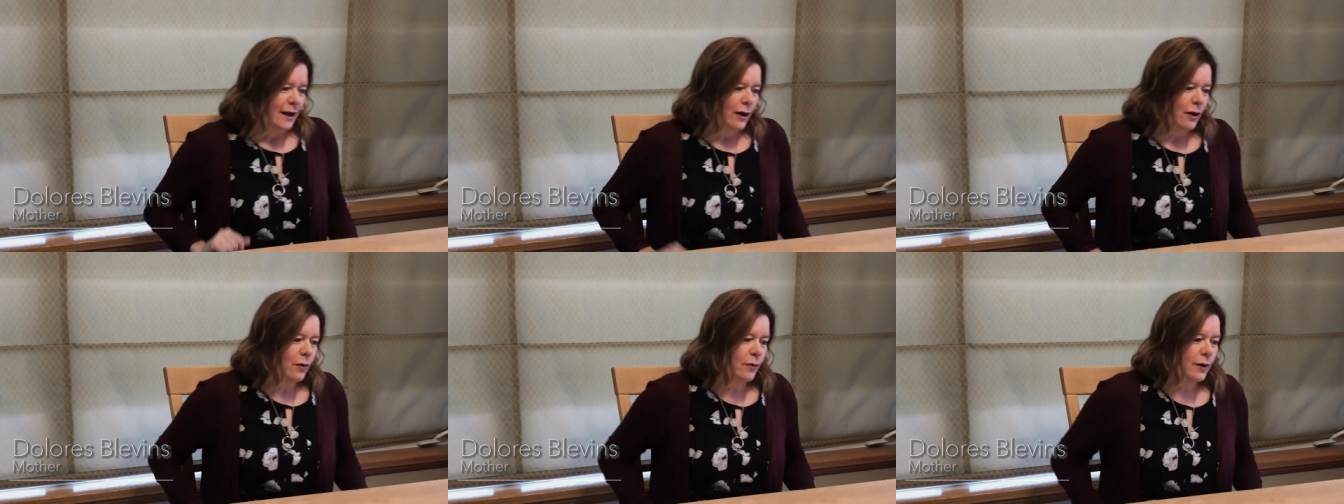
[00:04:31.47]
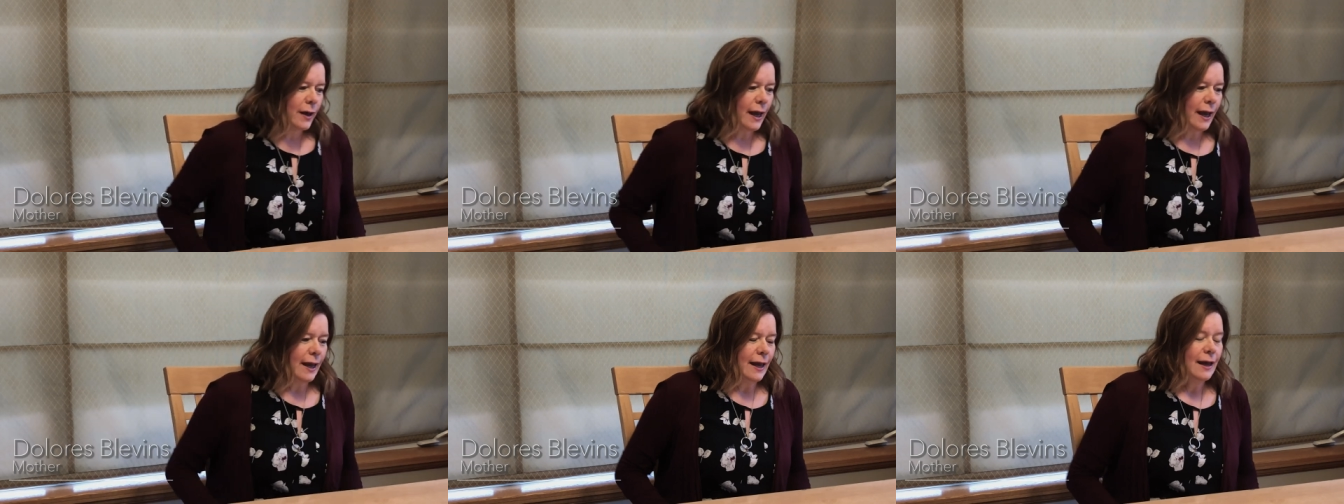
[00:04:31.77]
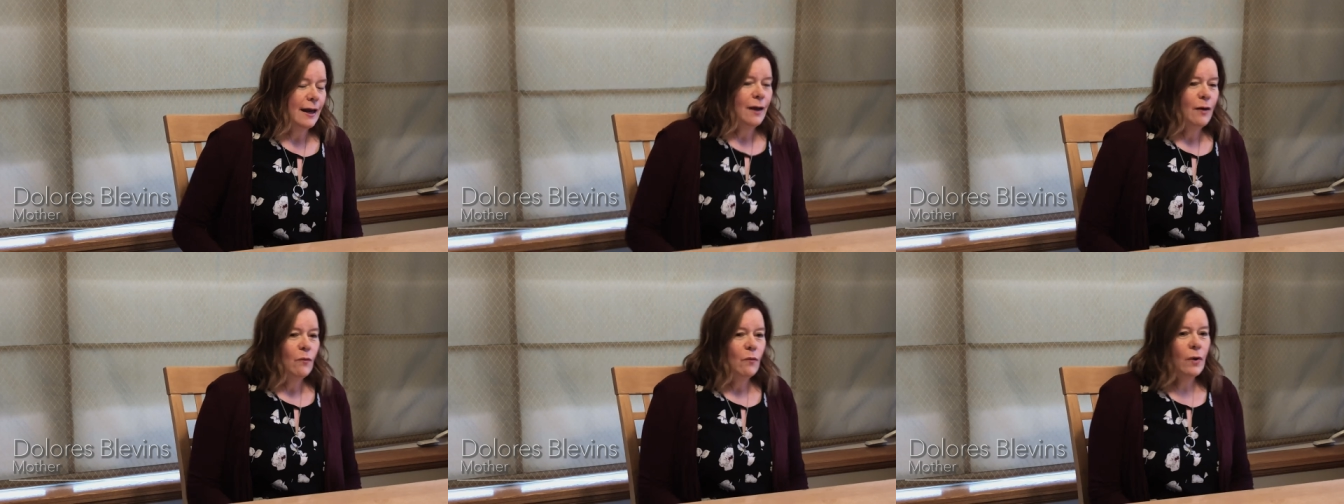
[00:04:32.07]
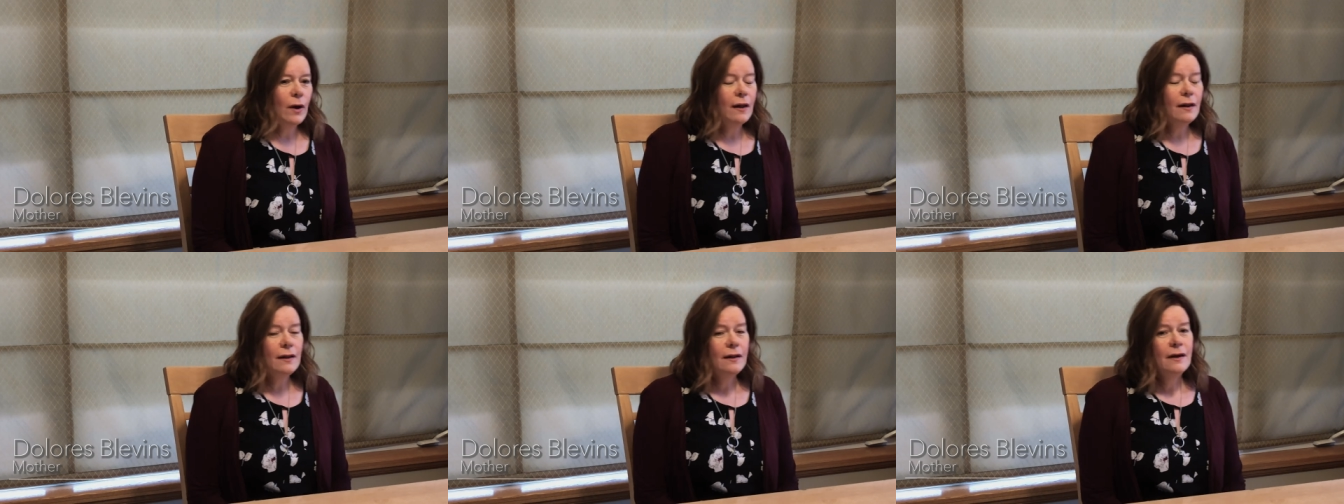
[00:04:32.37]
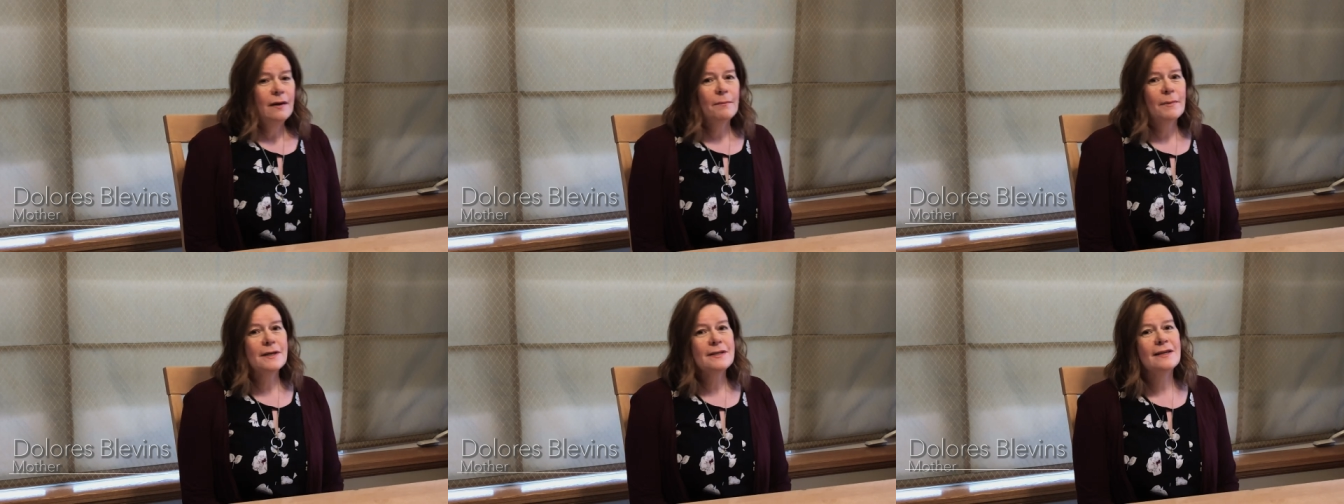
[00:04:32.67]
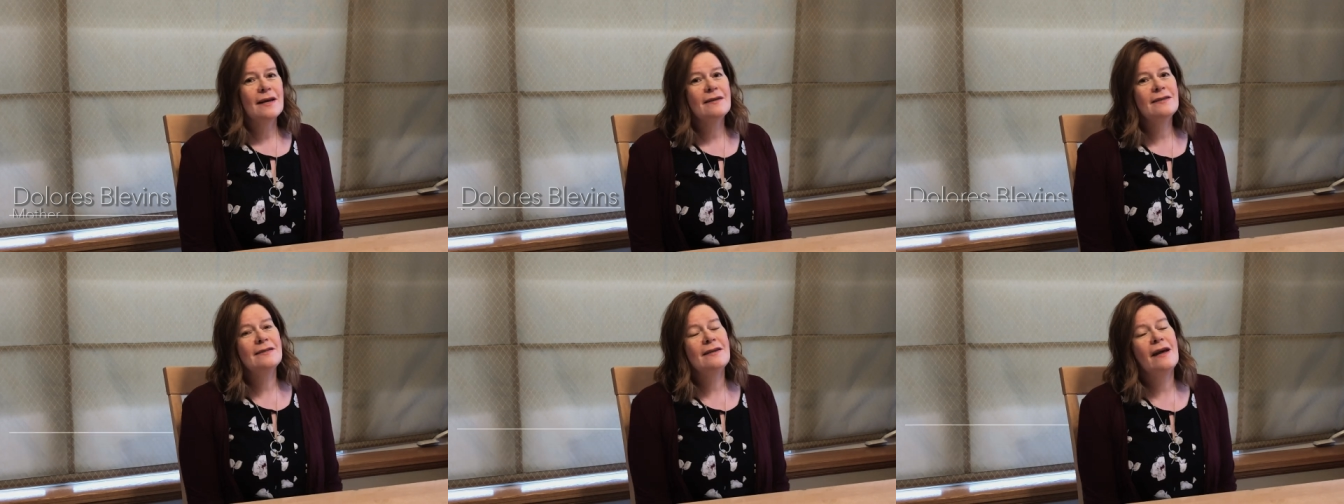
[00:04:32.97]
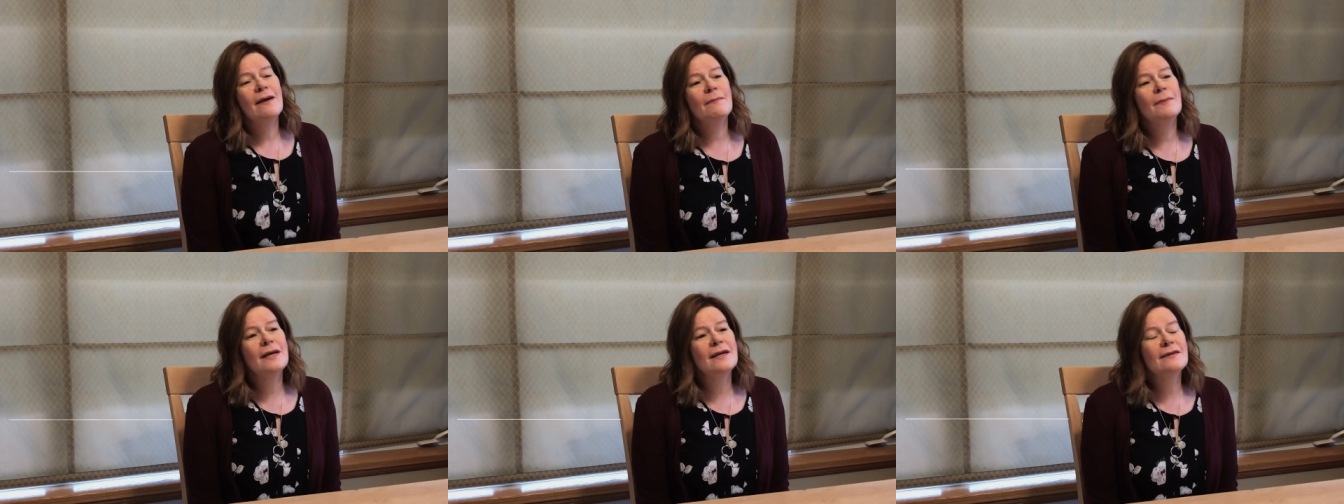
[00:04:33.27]
Okay. Well, my son's
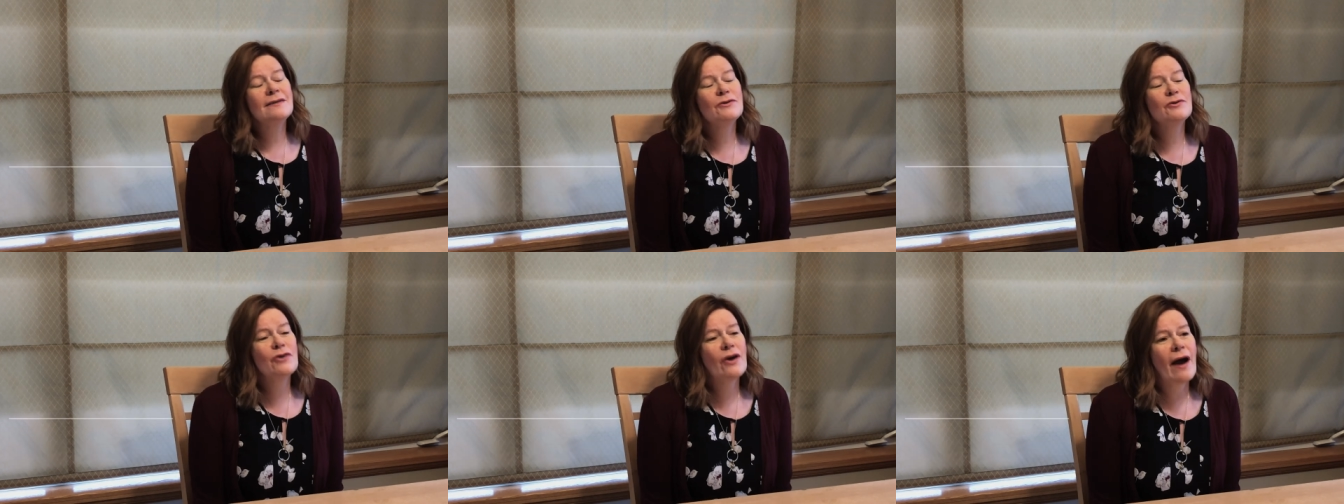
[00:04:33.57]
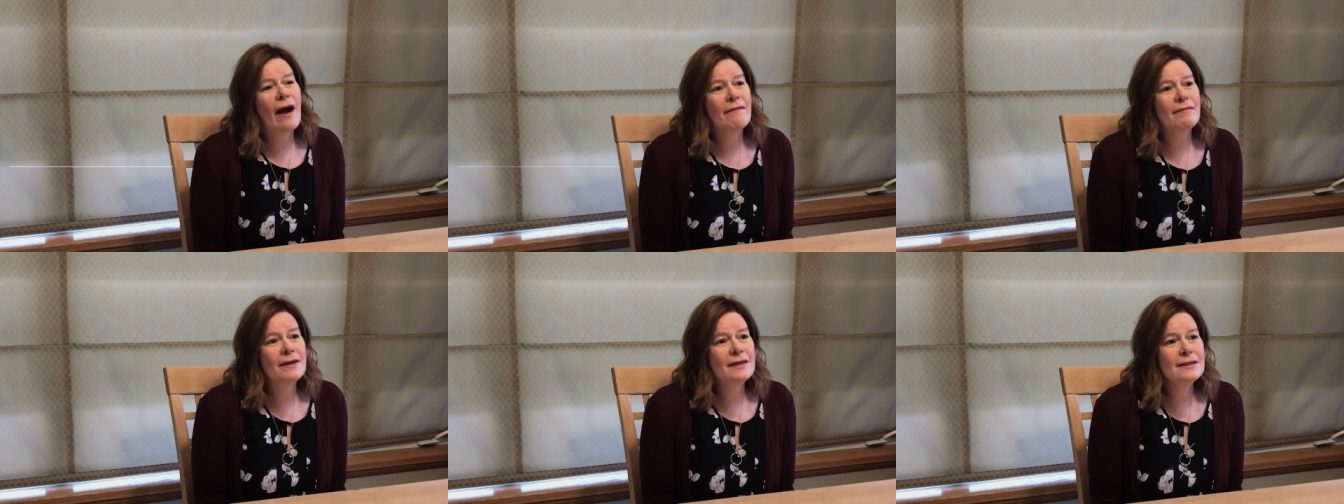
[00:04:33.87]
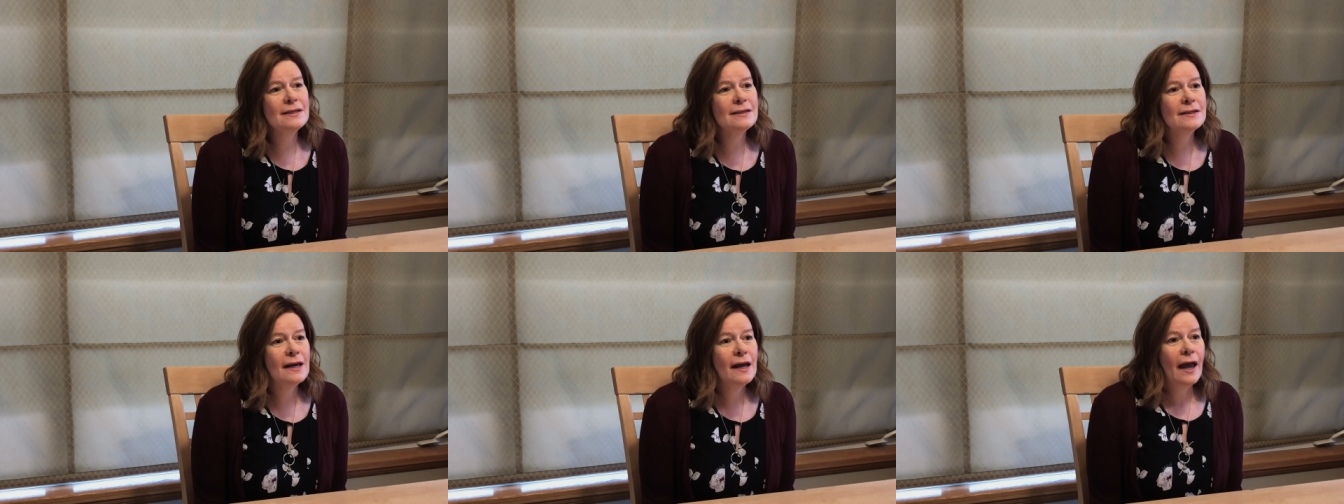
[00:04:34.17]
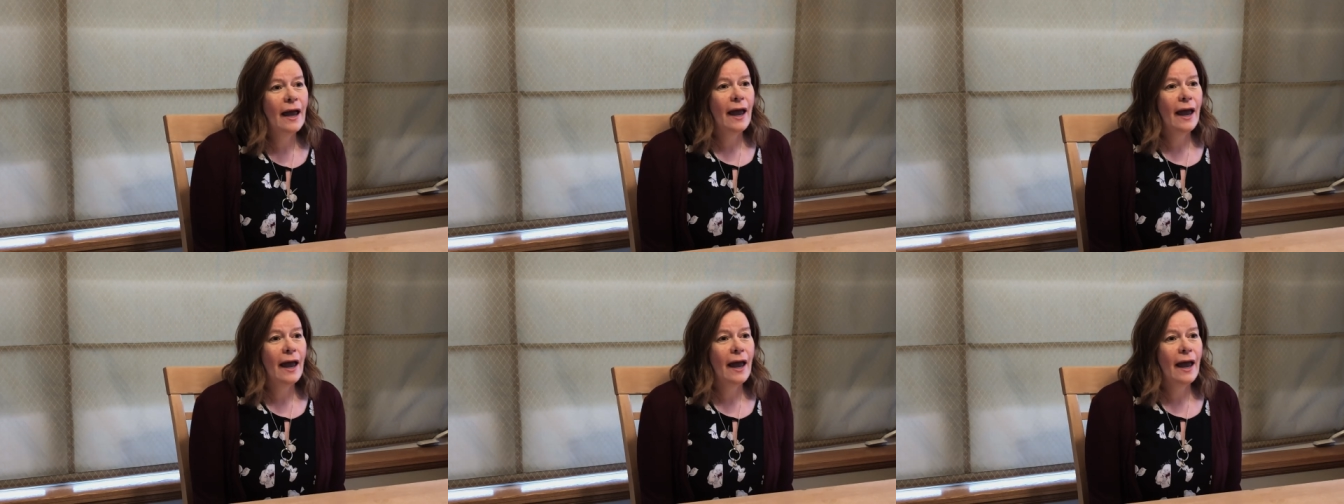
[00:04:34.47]
name is Travis,